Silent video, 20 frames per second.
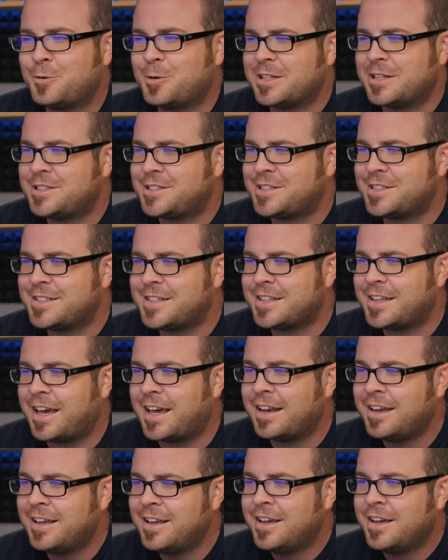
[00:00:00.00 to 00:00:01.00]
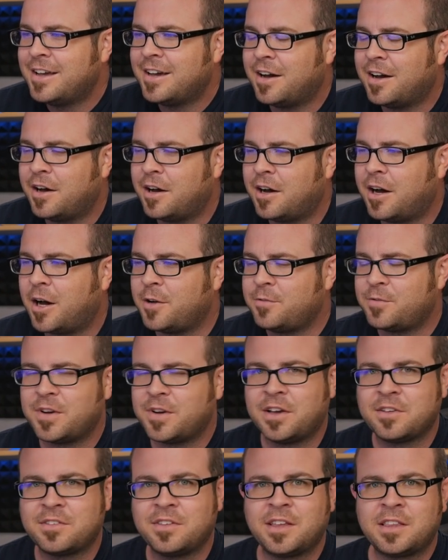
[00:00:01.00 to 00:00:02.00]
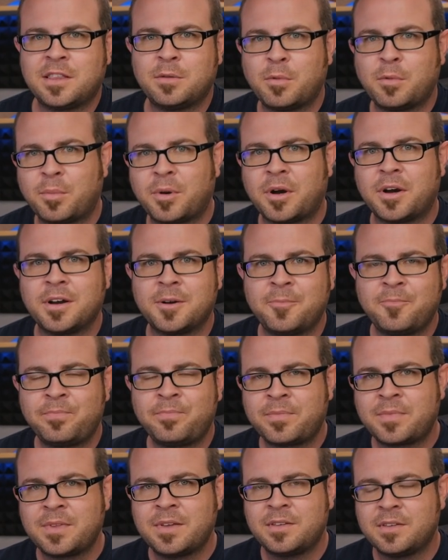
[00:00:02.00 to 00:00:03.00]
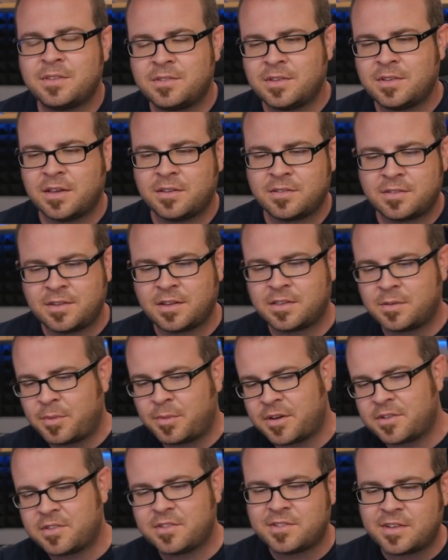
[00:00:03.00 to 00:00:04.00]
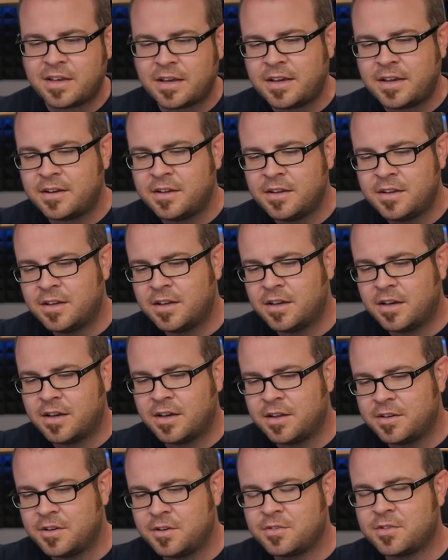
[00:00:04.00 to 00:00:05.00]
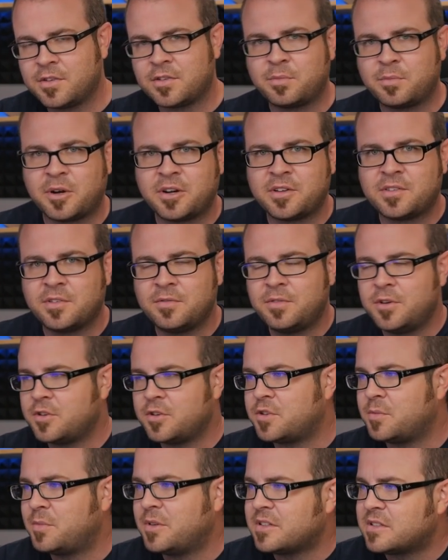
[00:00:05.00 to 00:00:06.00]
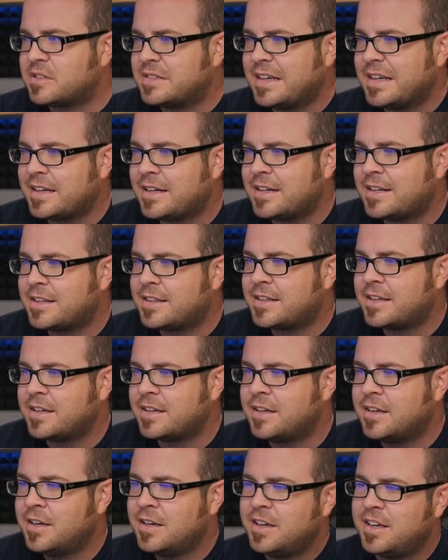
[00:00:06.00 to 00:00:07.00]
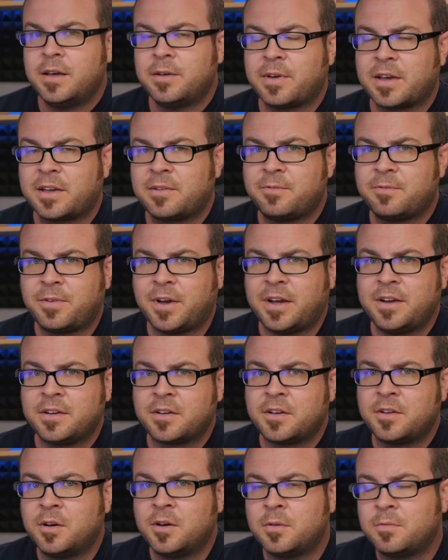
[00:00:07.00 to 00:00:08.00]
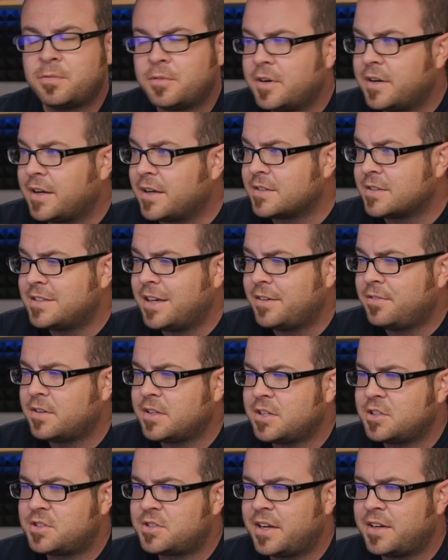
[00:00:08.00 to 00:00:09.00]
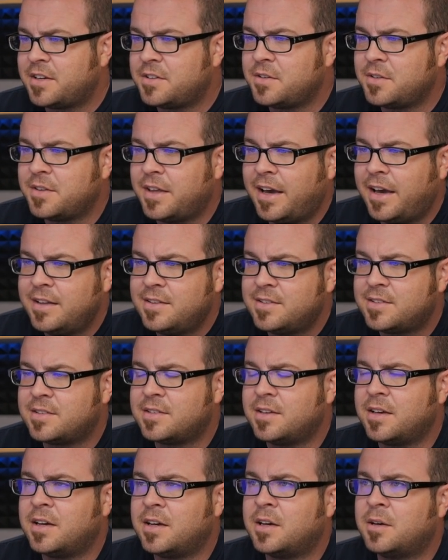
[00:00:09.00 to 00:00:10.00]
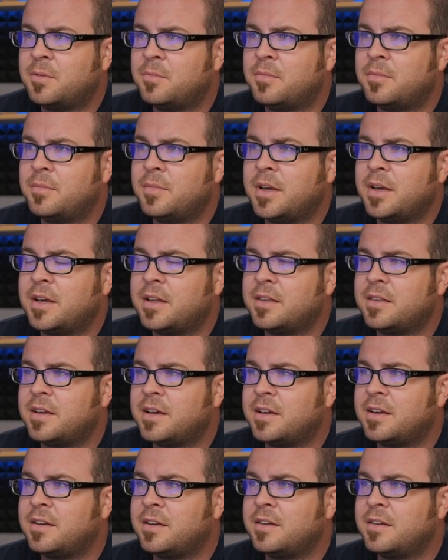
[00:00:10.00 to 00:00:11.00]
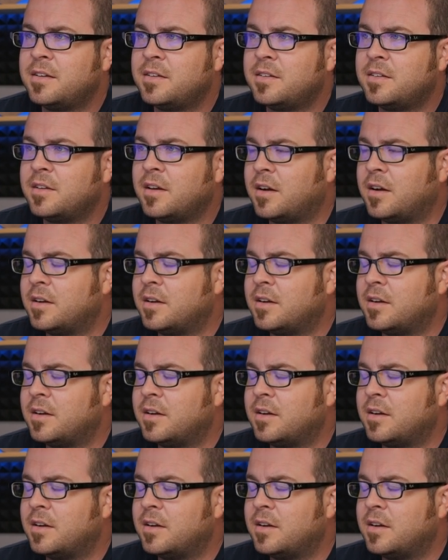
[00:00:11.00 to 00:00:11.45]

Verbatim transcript: question to that. Uh, often, I'll take them apart set the parts aside uh, and use those parts in future builds and that kind of thing. If I can find a good home for it, I'll definitely try to do that. Um, and then